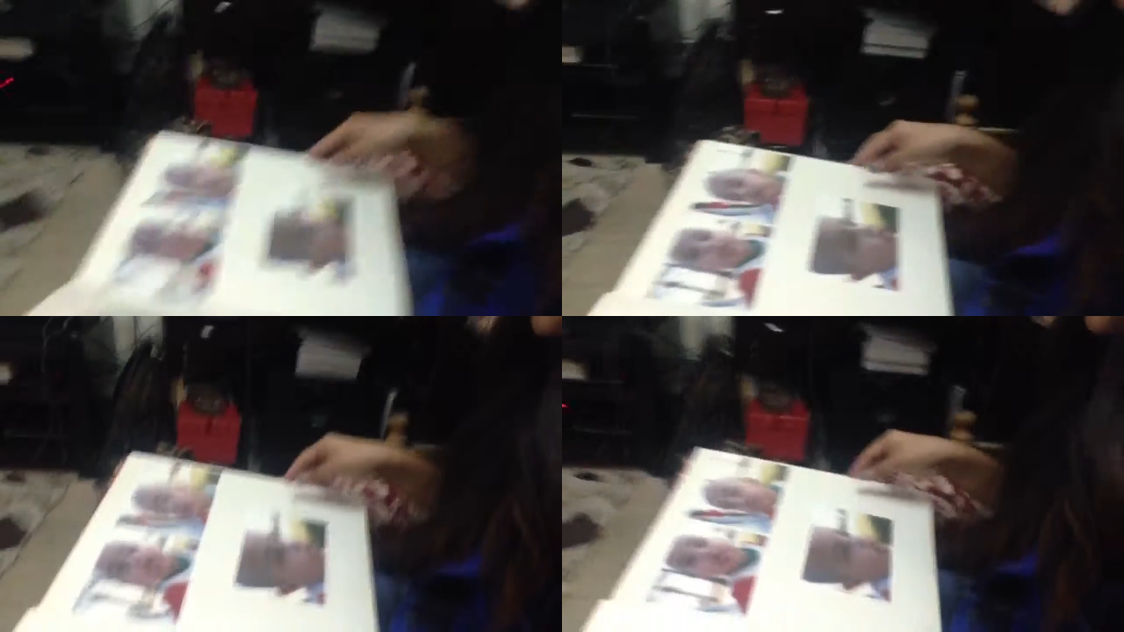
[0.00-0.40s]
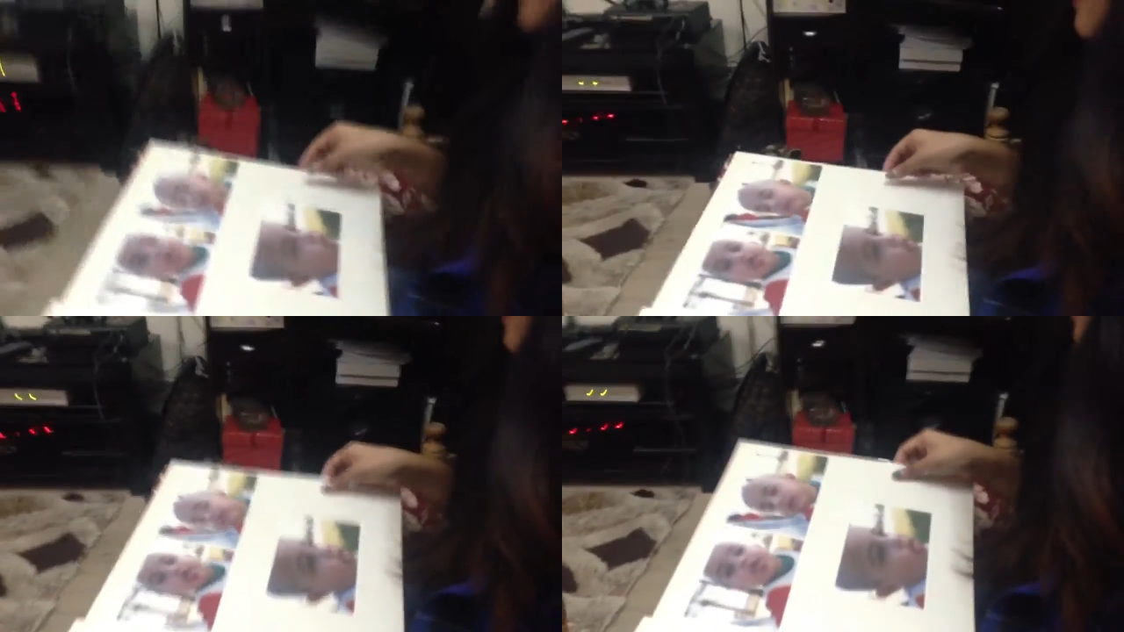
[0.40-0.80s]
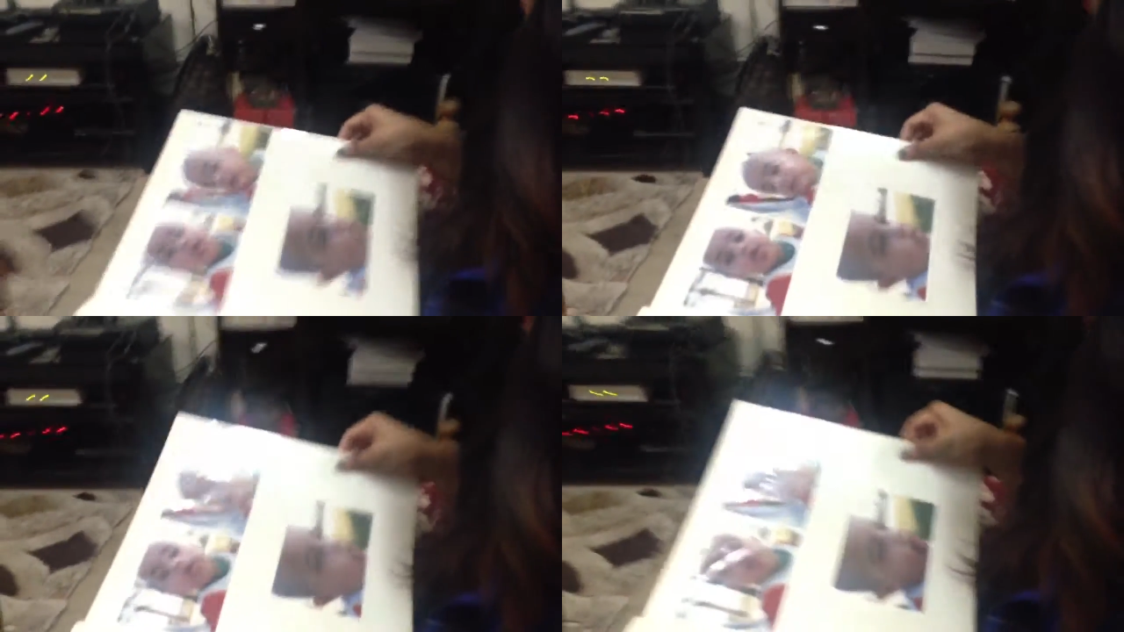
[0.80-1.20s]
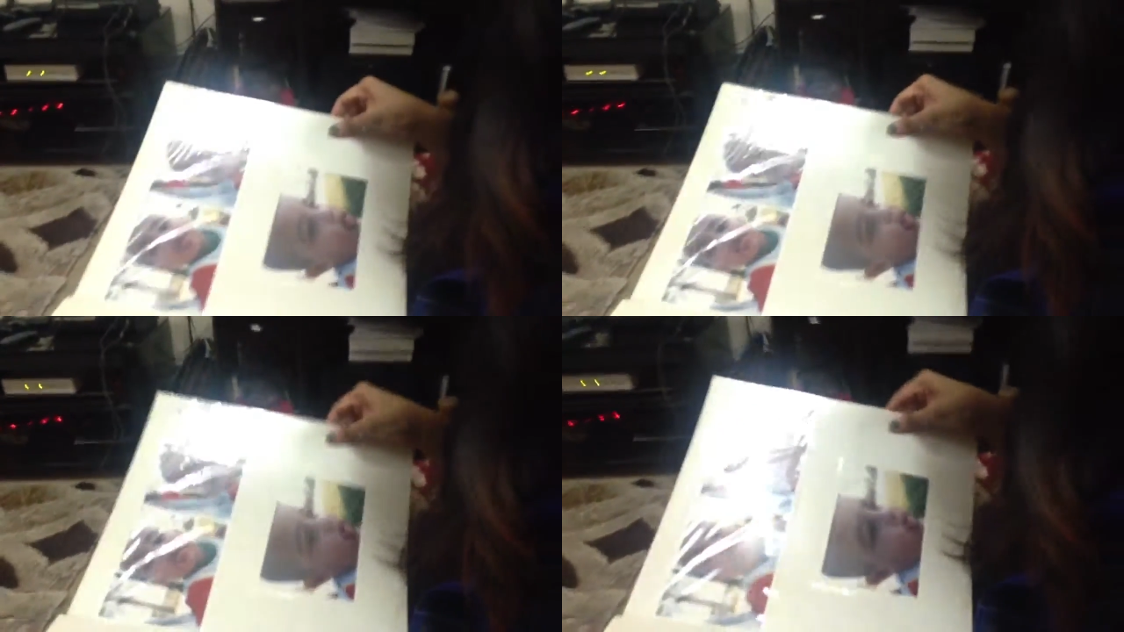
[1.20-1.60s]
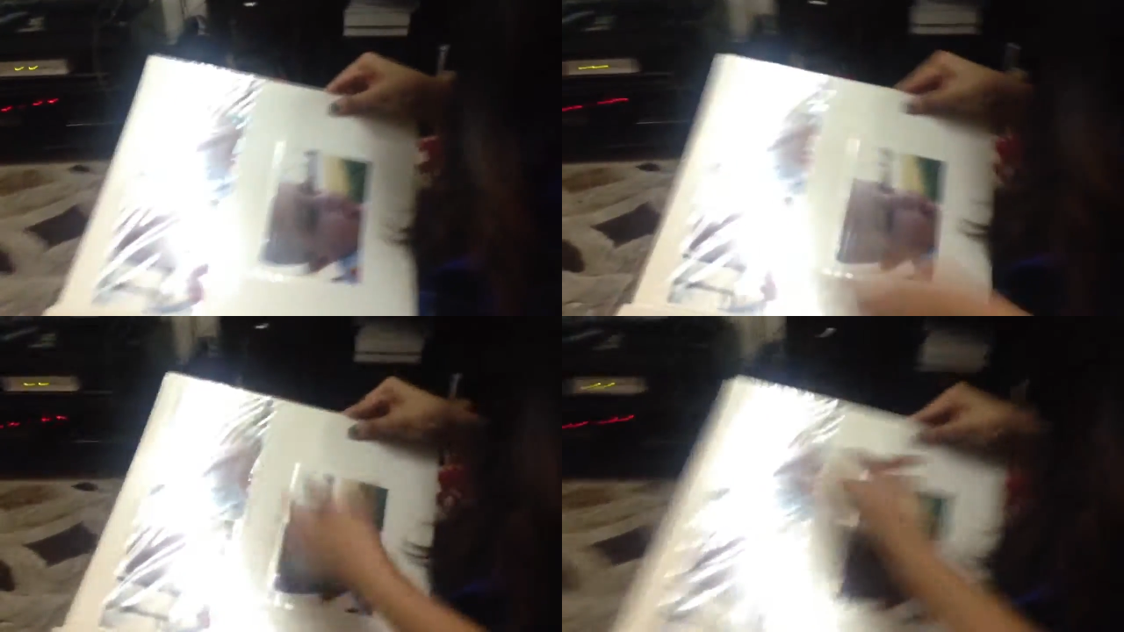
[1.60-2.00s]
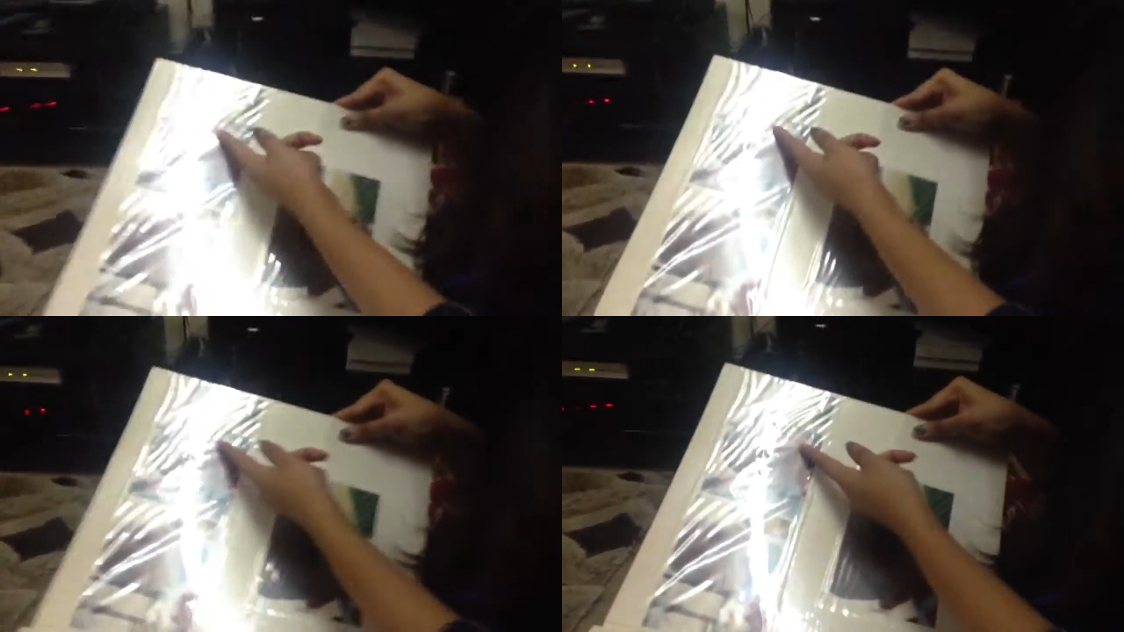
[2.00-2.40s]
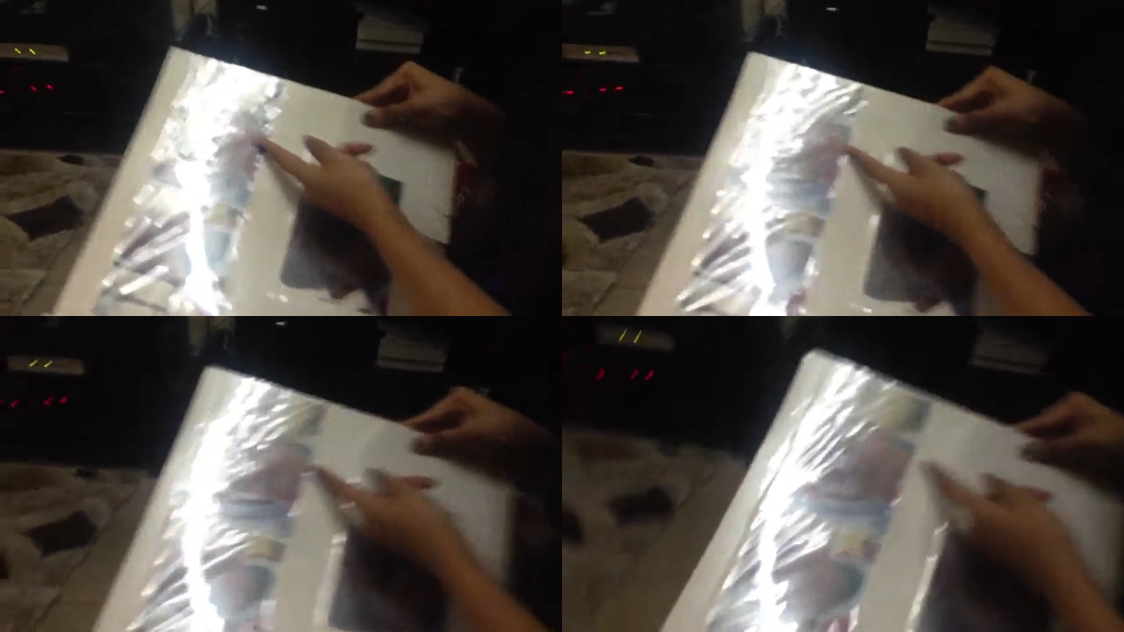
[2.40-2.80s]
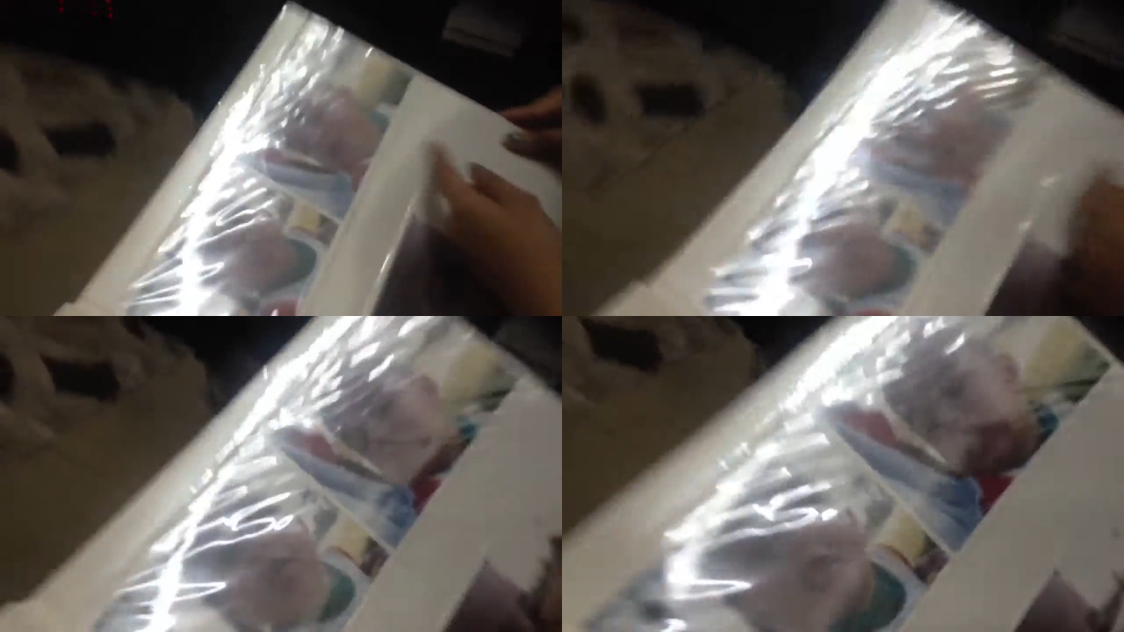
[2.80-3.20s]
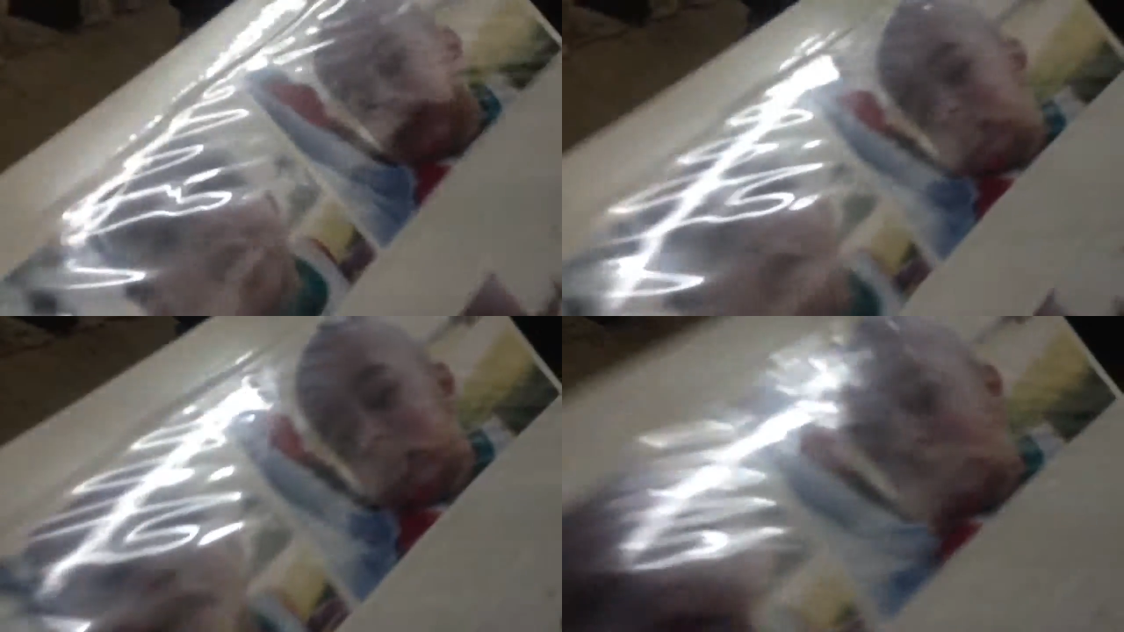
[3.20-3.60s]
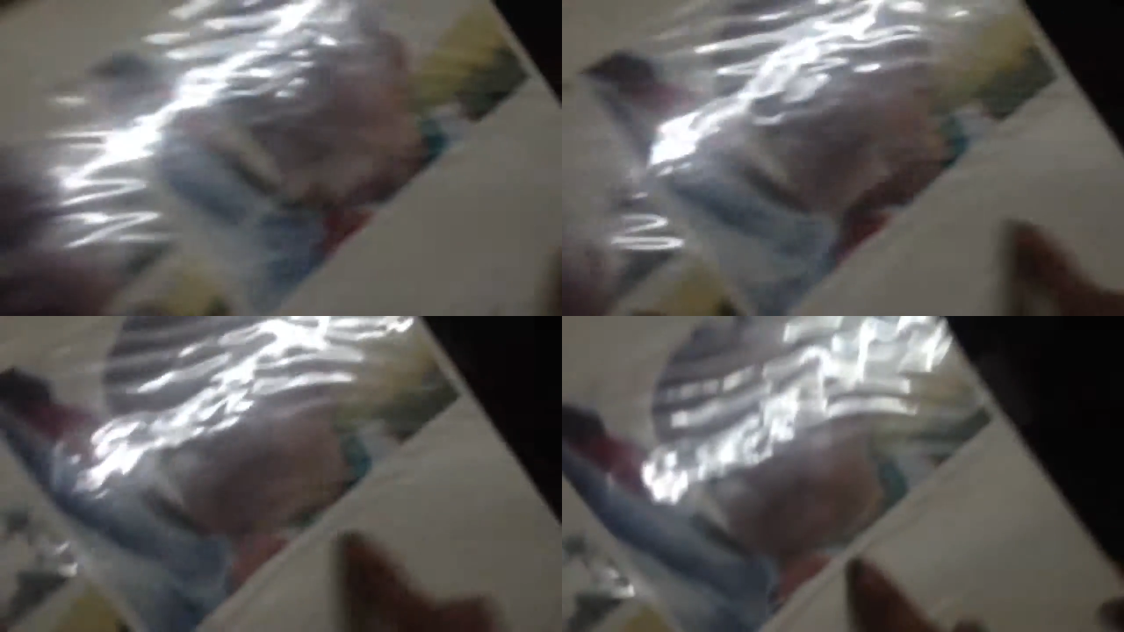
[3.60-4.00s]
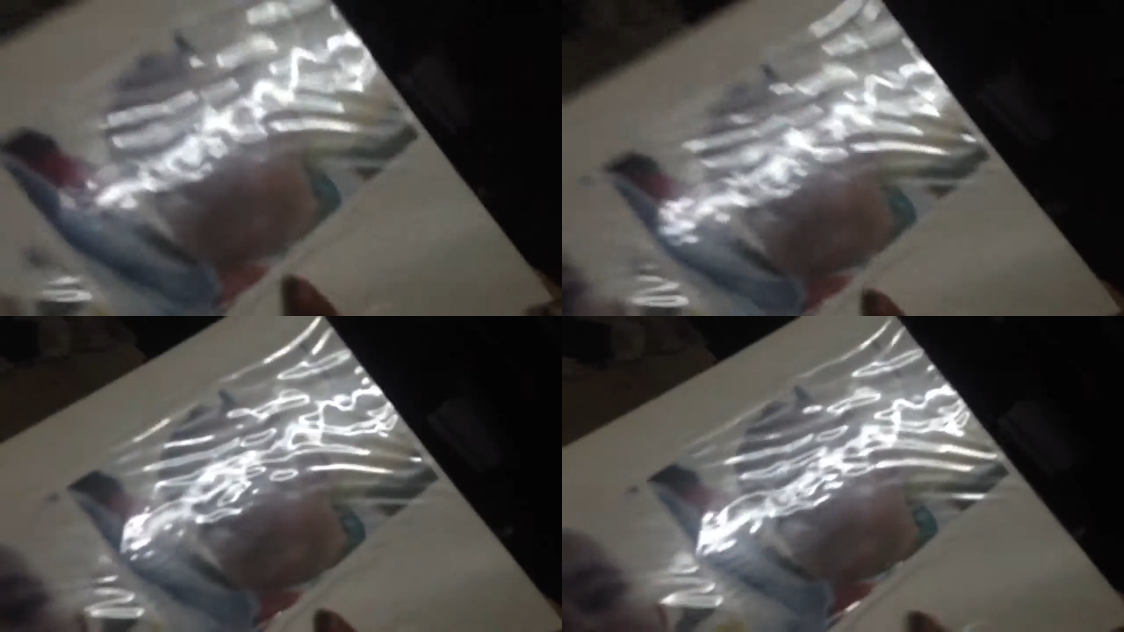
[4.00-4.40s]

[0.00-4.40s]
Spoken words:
Nobody's mouth can be seen.